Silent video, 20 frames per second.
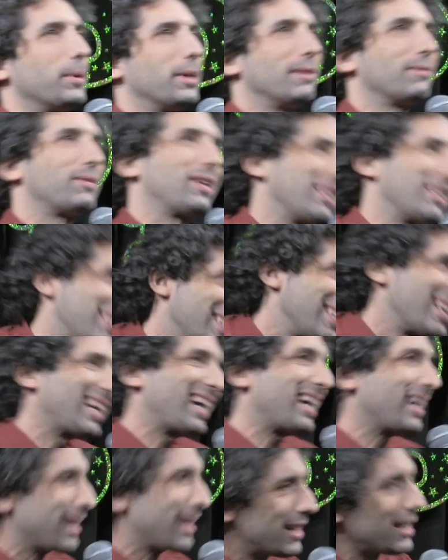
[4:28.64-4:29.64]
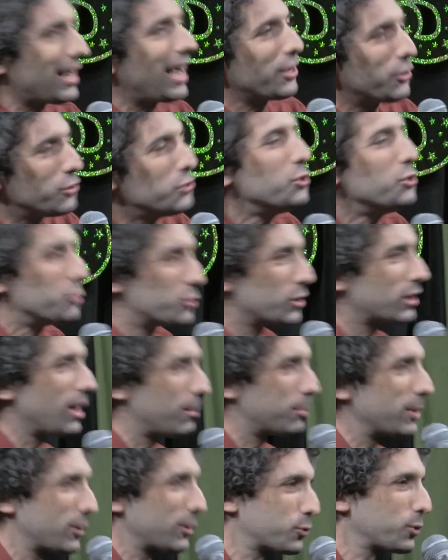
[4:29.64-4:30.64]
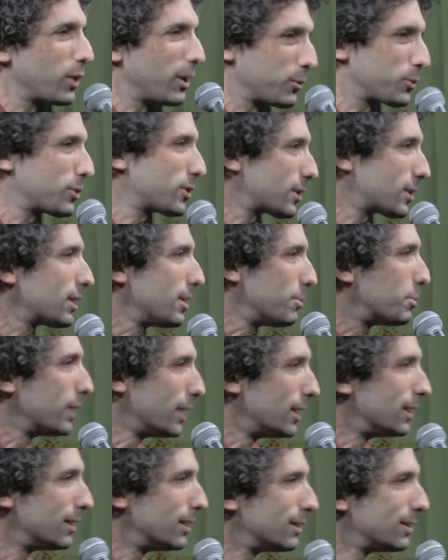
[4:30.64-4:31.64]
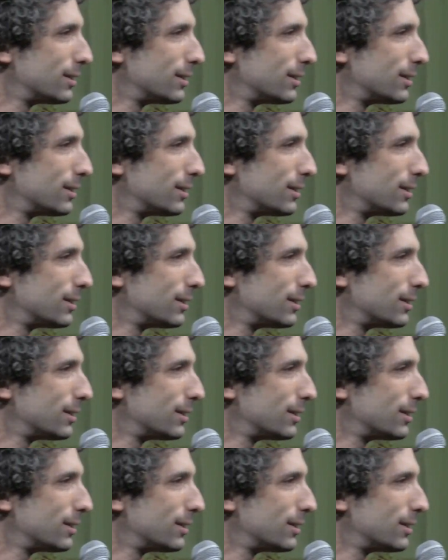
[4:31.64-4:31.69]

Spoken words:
if I could use a couple extra hours to sleep in.